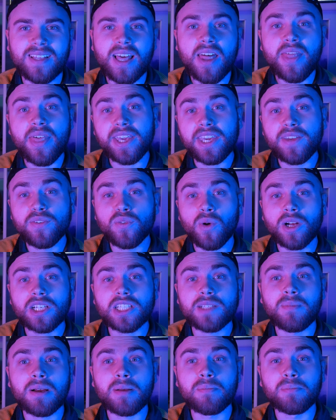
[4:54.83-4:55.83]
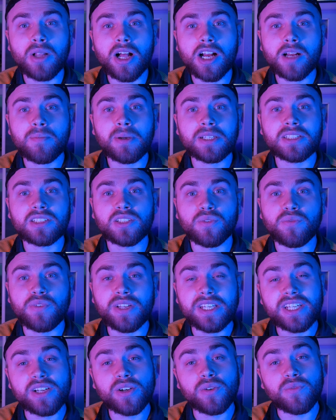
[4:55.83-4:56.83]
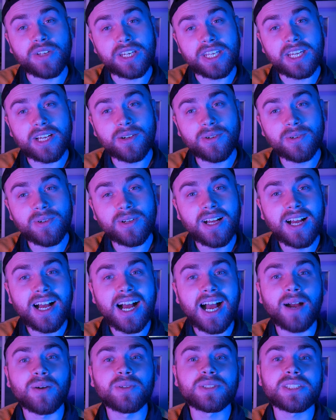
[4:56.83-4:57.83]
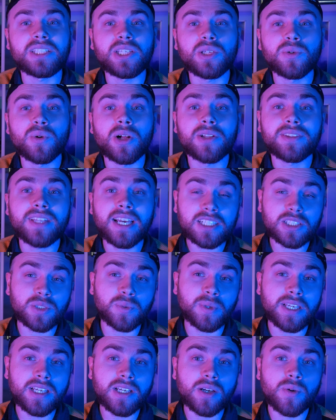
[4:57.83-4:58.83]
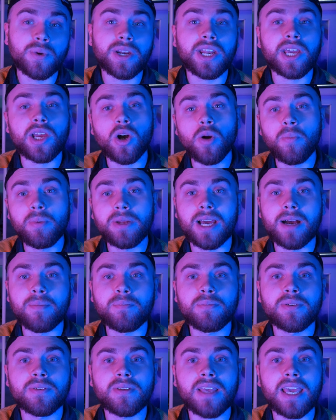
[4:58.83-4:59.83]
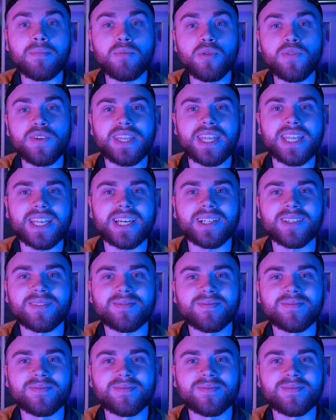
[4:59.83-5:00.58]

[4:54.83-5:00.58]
Thank you for watching my Blockbuster video. I will see you all next week when I open up a movie theater.